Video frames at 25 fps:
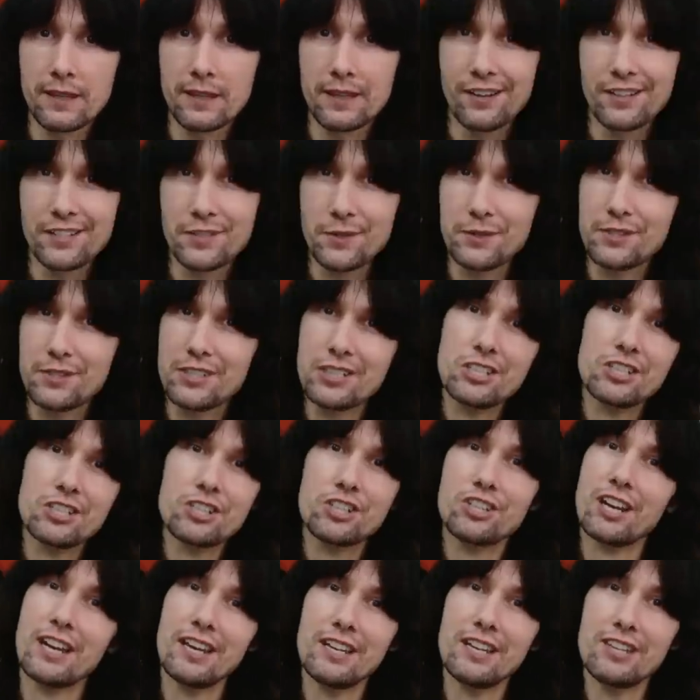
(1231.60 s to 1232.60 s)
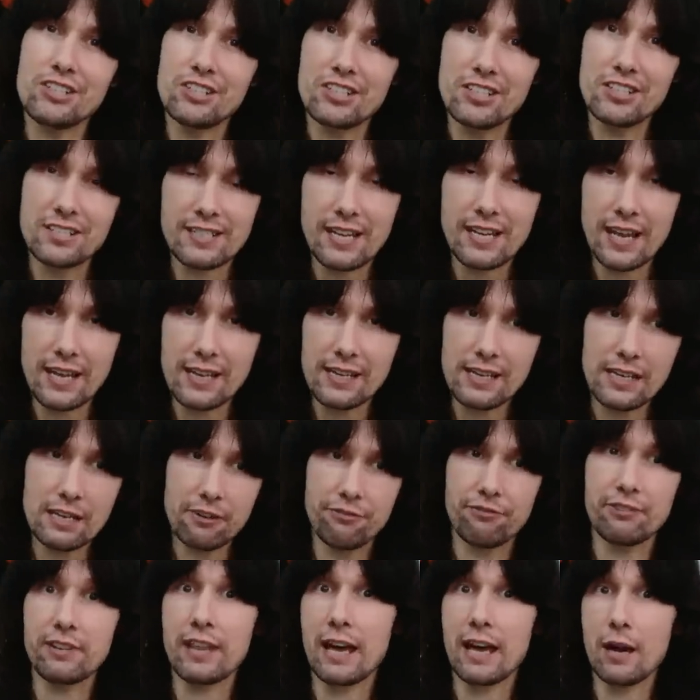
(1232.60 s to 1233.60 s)
So he just changed his technique
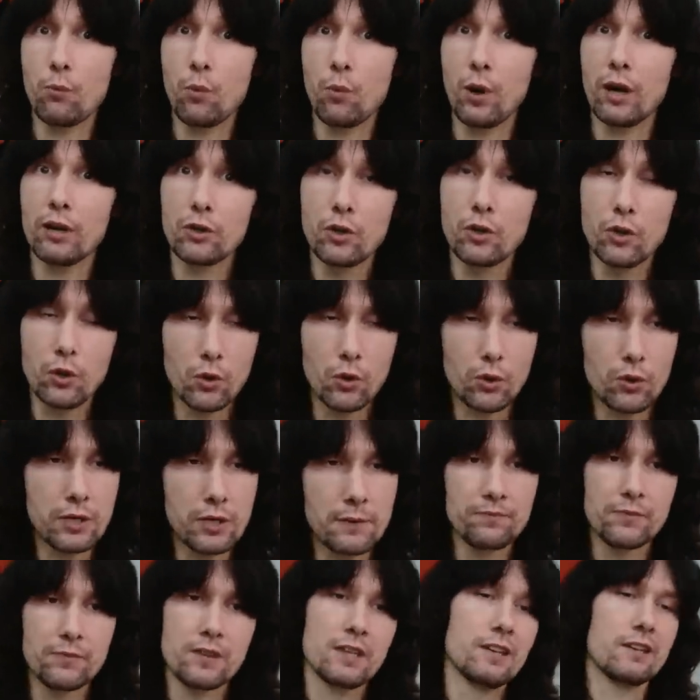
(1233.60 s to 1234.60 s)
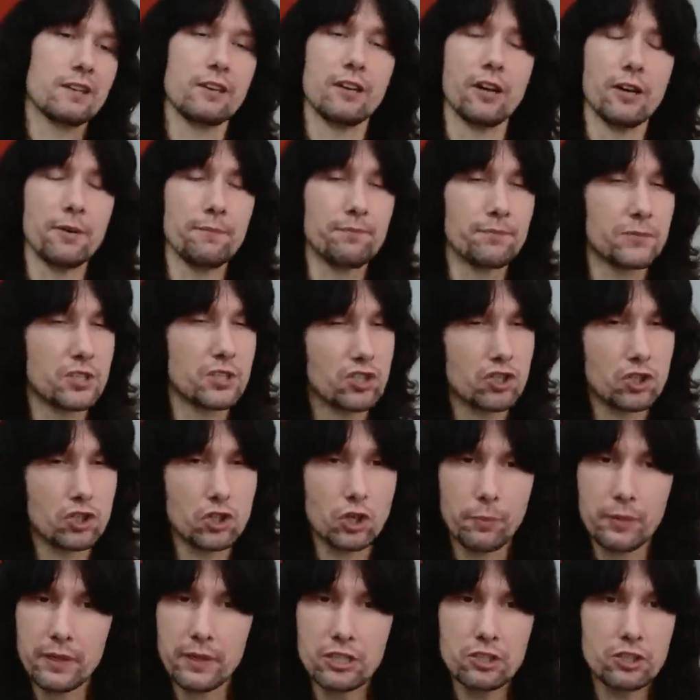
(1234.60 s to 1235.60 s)
for that one chord, you know, just
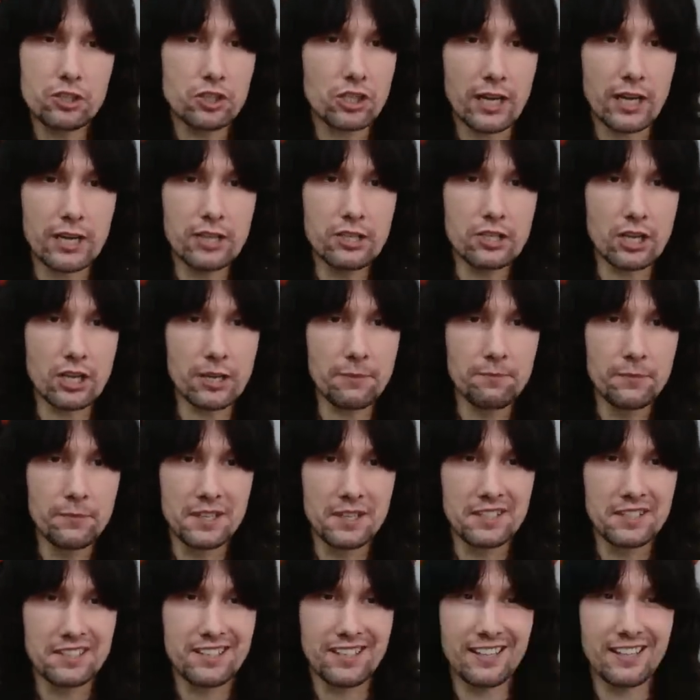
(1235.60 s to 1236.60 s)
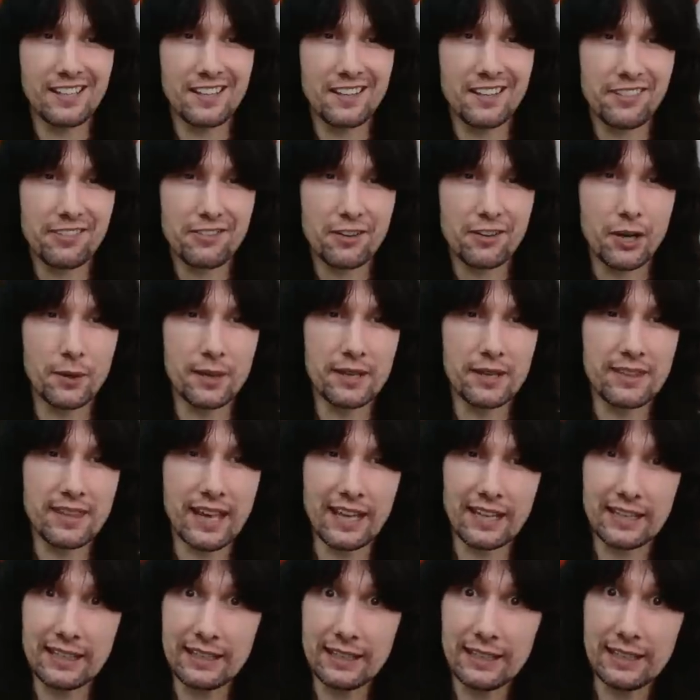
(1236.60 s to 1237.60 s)
chopping and changing to throw in
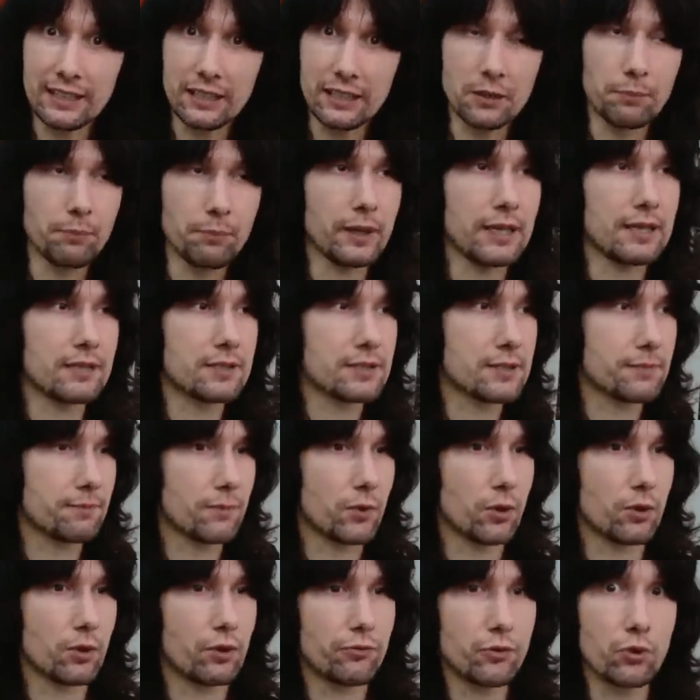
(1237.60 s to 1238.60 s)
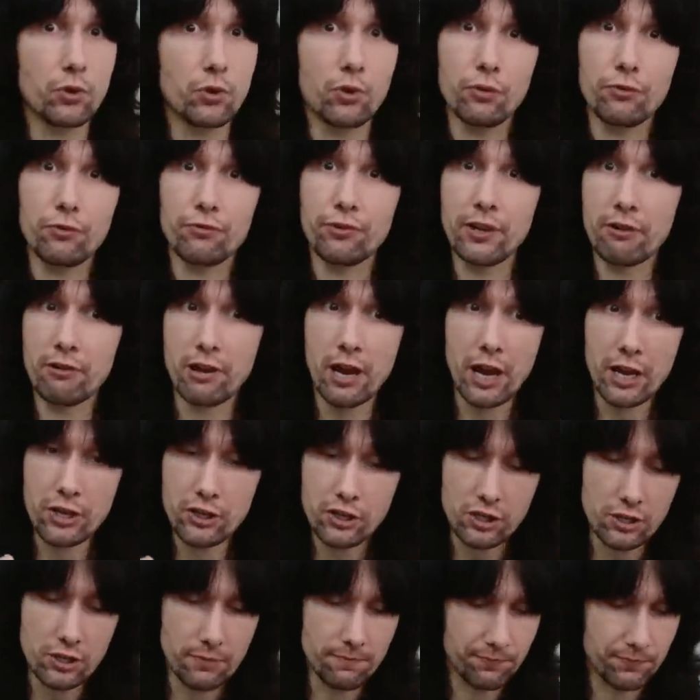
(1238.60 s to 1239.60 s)
that little bit of chord
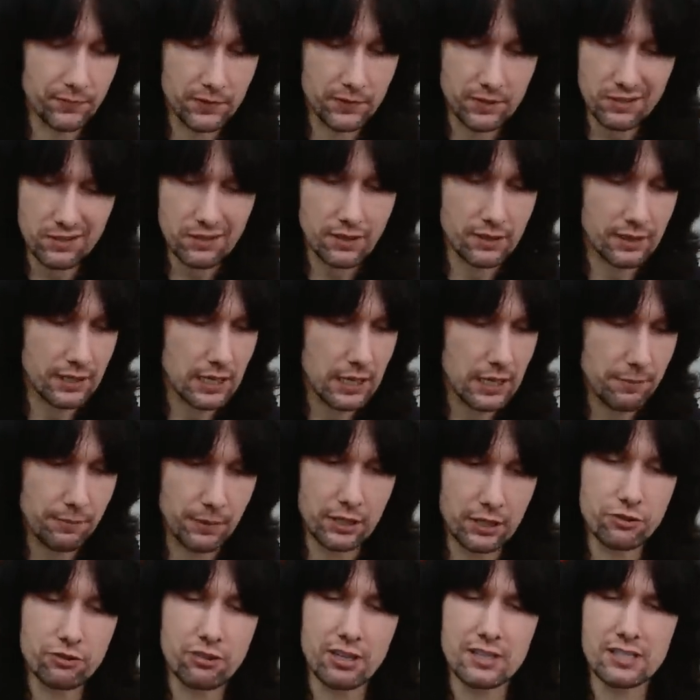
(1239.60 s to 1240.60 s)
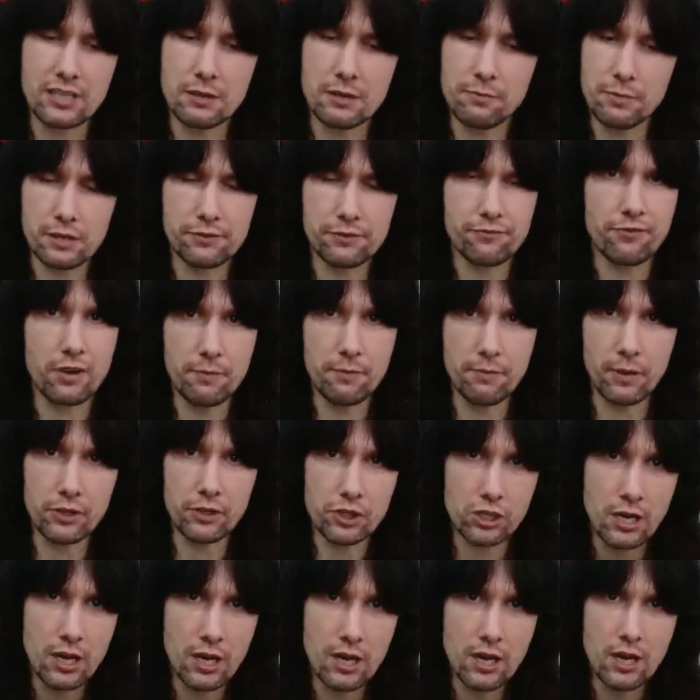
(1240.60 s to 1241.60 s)
variation. It's just going to keep it interesting, but it's very
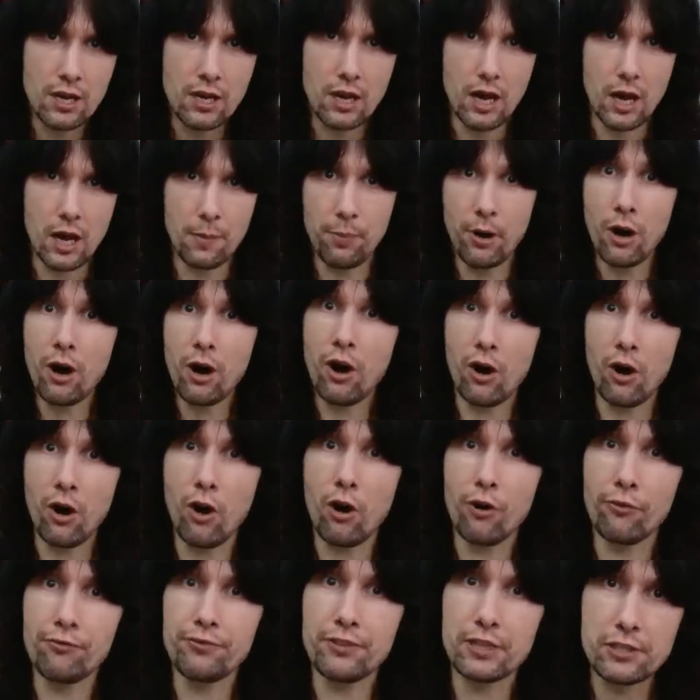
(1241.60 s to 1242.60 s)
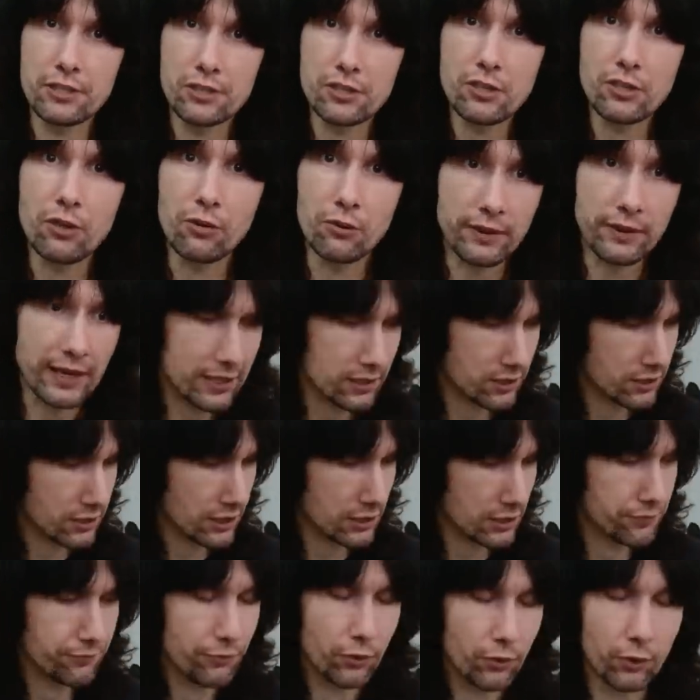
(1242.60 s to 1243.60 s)
much a part of this song, that
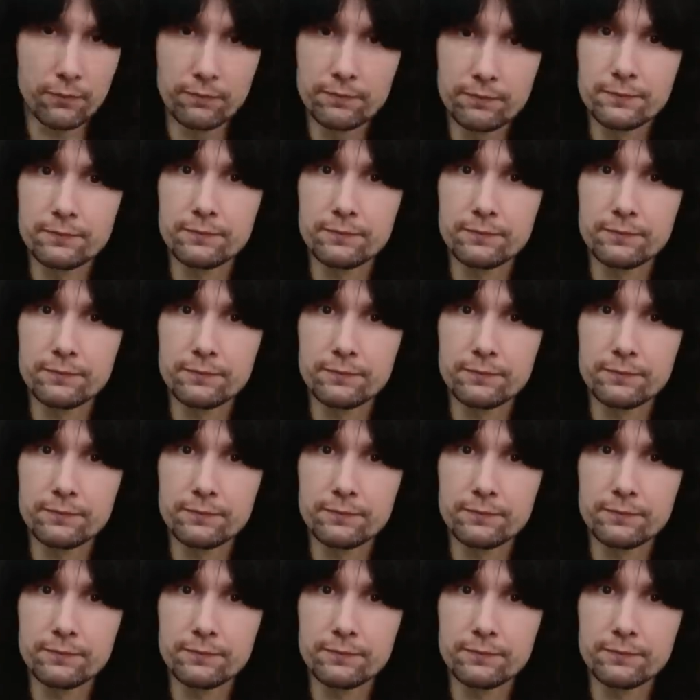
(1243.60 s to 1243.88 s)
sus4.